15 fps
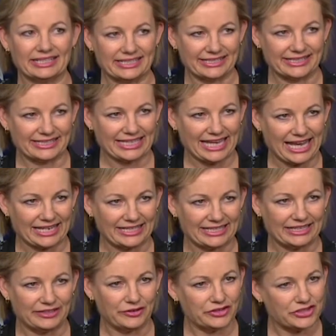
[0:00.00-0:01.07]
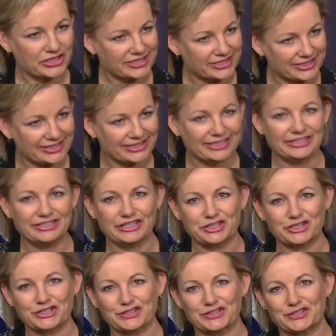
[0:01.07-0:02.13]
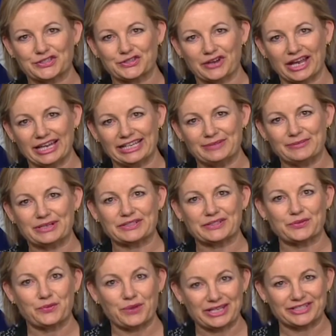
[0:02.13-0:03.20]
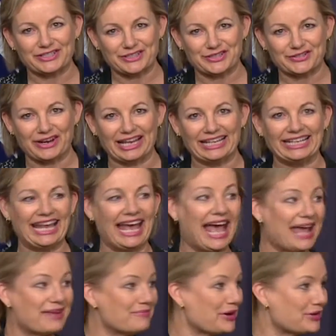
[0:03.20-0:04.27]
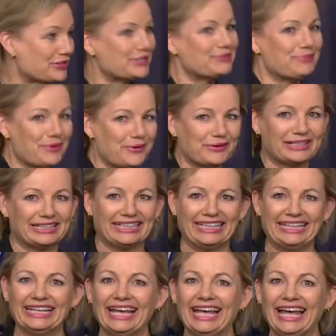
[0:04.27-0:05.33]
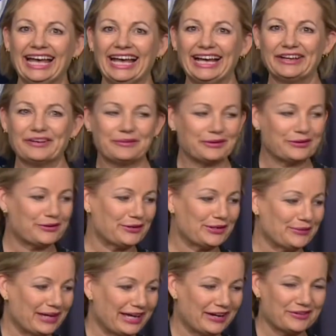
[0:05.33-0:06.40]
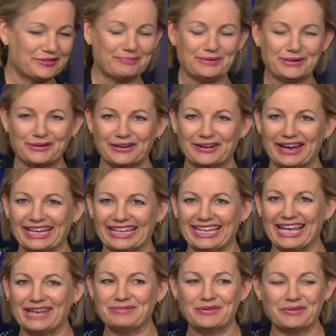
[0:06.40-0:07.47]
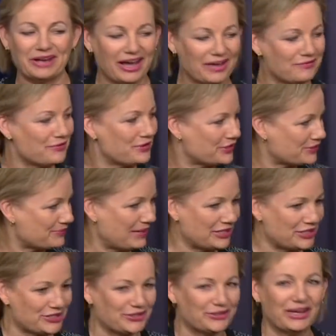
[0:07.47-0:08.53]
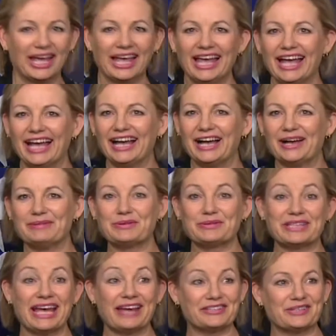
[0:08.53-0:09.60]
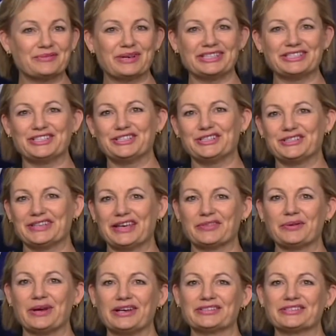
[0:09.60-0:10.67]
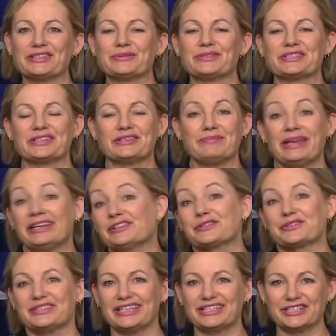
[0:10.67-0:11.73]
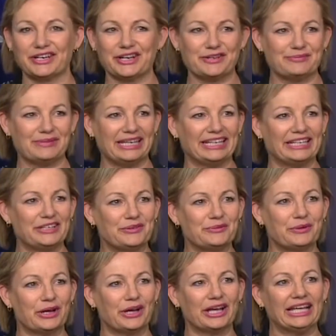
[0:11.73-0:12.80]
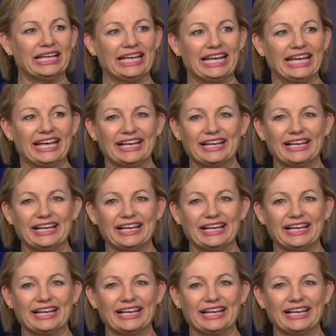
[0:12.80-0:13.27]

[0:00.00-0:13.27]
understanding, not just as an Indigenous Australian, but as a West Australian, and most importantly, I don't want to call you a health bureaucrat, Ken, but when I first met you, it was out in Western New South Wales, and it was at a medical centre opening, and you were